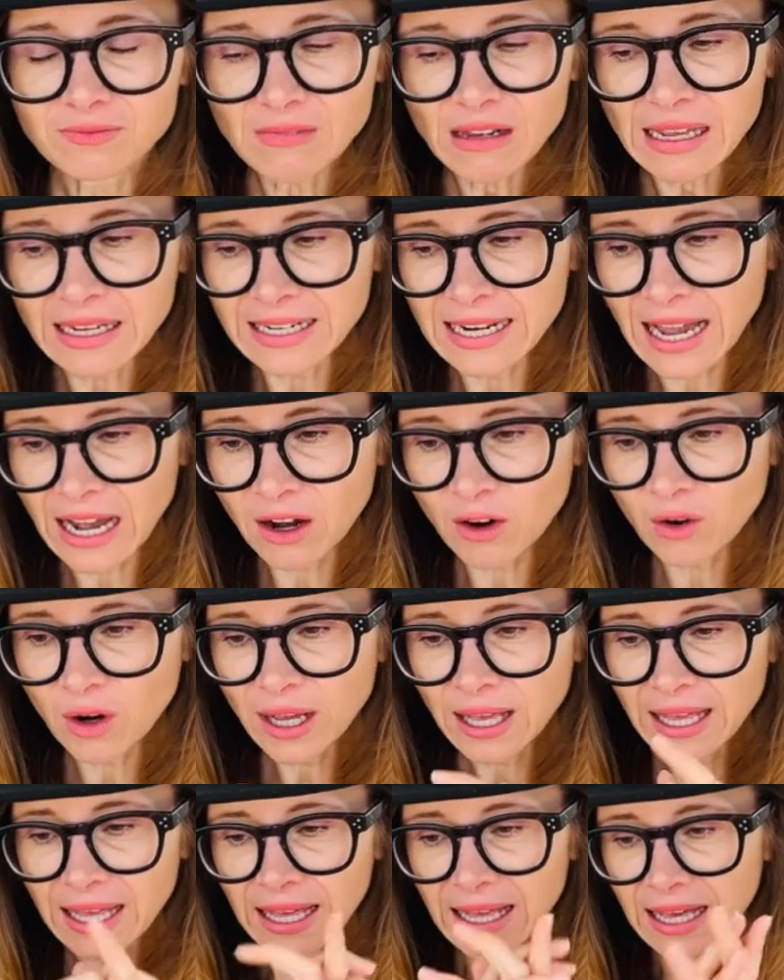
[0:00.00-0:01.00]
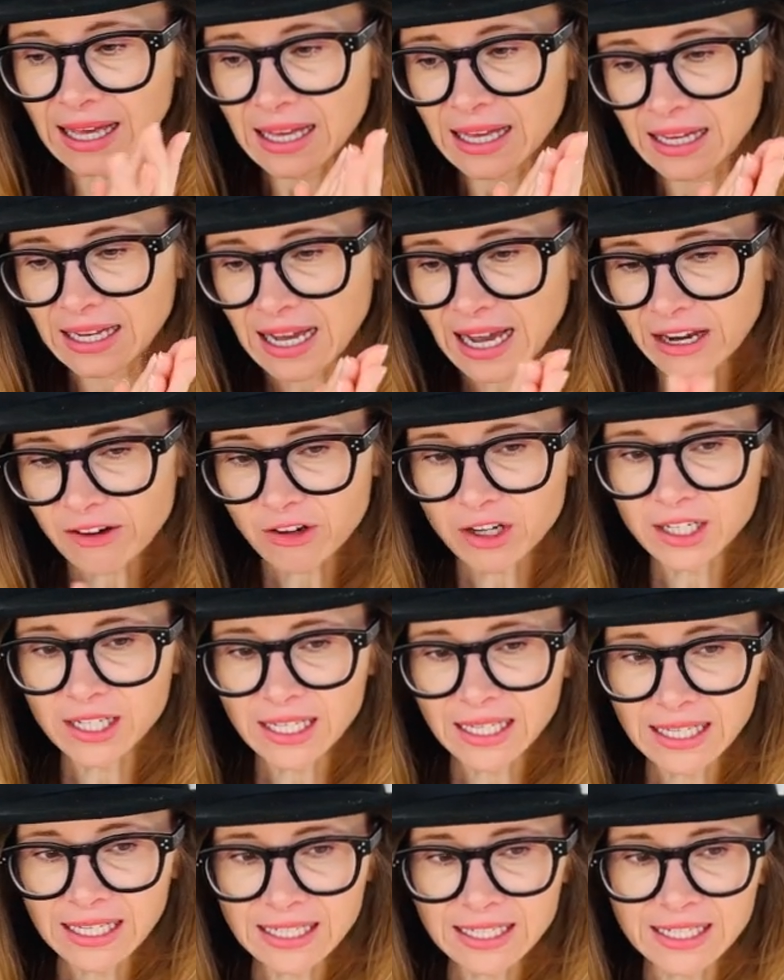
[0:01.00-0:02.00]
Now,
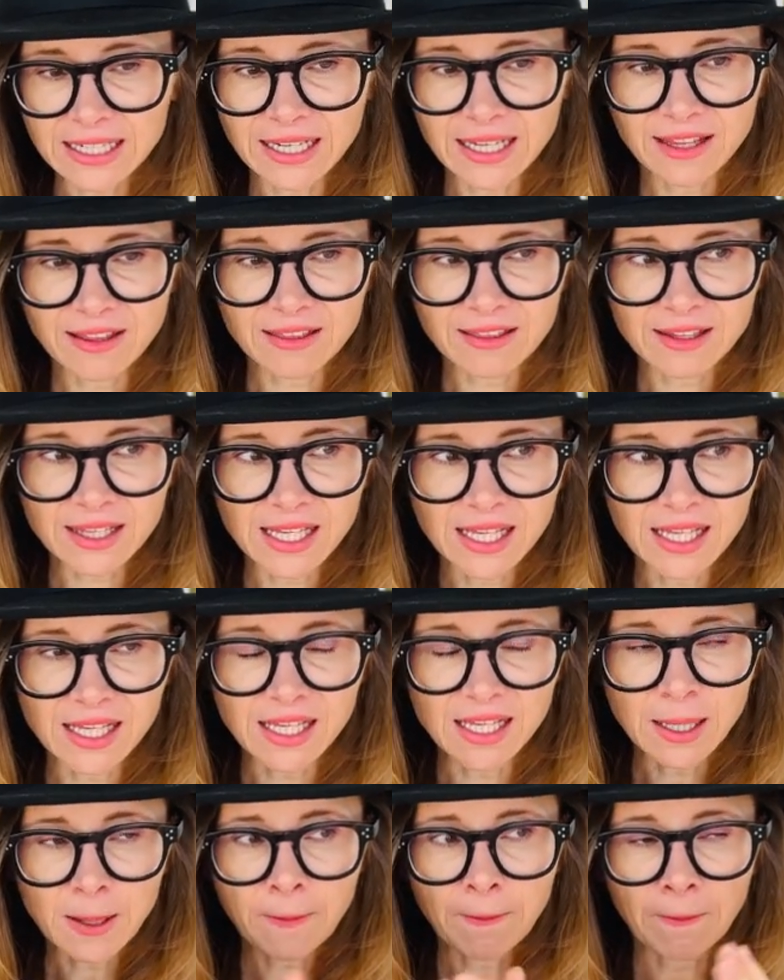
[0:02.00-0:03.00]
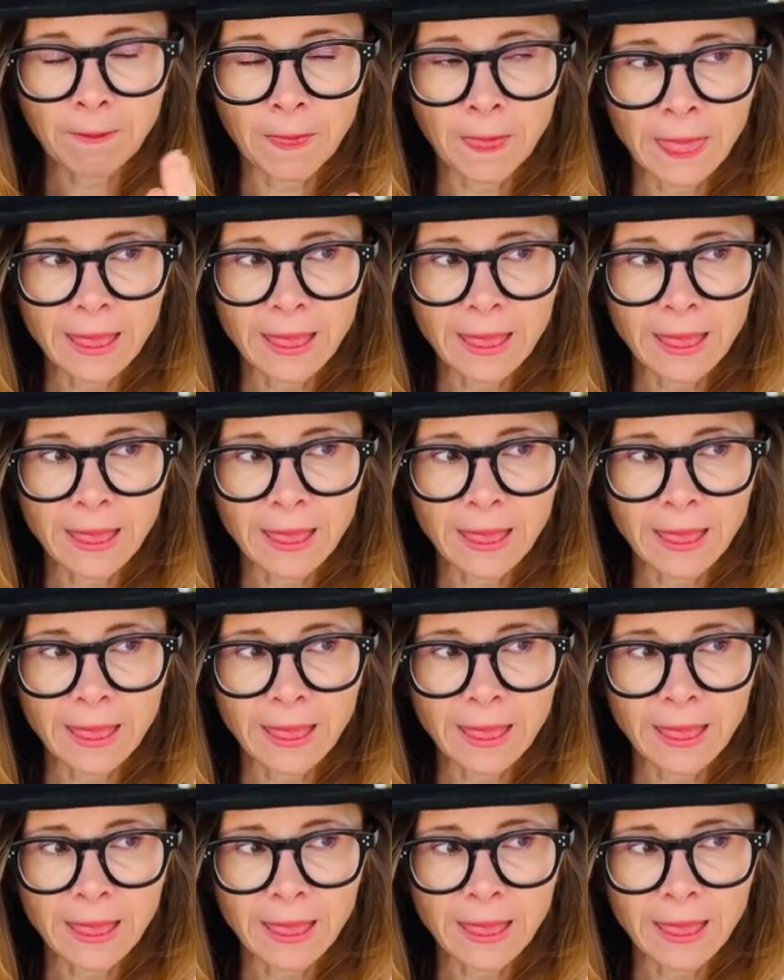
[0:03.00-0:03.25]
Chiron in the